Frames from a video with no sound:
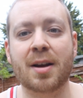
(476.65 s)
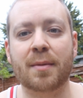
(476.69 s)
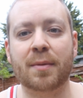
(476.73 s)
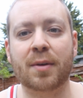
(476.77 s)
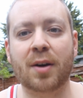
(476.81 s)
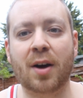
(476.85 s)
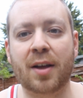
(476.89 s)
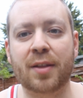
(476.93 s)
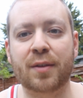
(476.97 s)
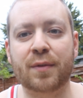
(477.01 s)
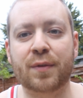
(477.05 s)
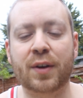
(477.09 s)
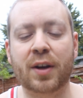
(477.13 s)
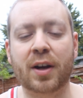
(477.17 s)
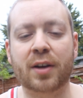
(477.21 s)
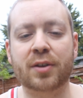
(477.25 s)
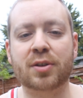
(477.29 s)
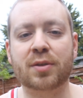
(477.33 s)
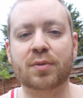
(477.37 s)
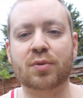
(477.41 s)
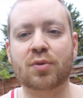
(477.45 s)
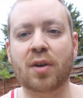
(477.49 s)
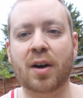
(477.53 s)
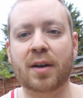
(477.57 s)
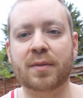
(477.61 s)
Like the video,
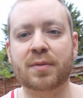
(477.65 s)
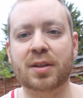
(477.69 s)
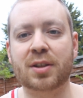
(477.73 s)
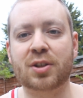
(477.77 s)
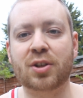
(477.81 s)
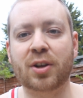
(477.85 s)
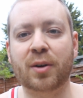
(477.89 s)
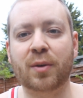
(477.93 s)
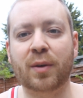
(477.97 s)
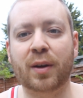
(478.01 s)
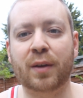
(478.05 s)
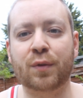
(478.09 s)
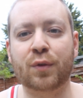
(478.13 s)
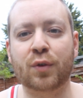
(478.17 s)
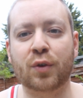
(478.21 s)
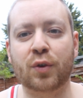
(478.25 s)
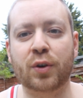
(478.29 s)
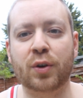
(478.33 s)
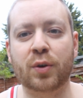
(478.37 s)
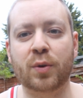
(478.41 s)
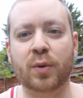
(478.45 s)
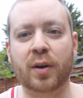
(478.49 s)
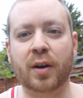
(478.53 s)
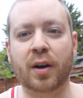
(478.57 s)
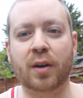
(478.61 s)
subscribe to the channel if you're
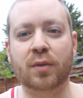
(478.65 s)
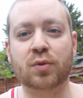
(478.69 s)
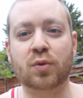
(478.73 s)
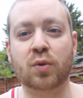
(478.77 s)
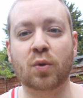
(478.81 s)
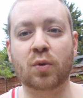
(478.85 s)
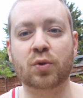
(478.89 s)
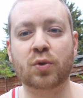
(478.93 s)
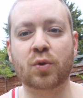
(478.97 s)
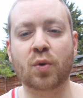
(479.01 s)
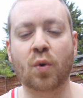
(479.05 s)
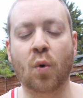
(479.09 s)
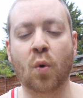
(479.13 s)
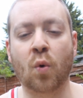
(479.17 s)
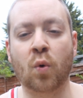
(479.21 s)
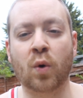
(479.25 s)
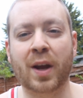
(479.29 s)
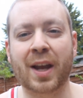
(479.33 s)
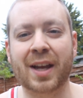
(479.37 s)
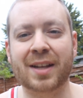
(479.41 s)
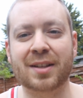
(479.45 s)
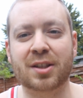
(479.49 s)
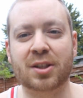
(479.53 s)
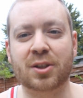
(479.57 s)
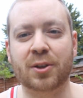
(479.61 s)
new and I'll talk to you all
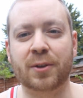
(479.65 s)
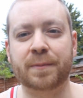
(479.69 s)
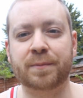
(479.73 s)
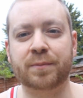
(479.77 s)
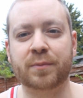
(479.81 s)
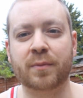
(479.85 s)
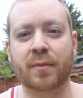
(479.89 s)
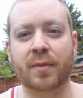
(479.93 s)
again soon.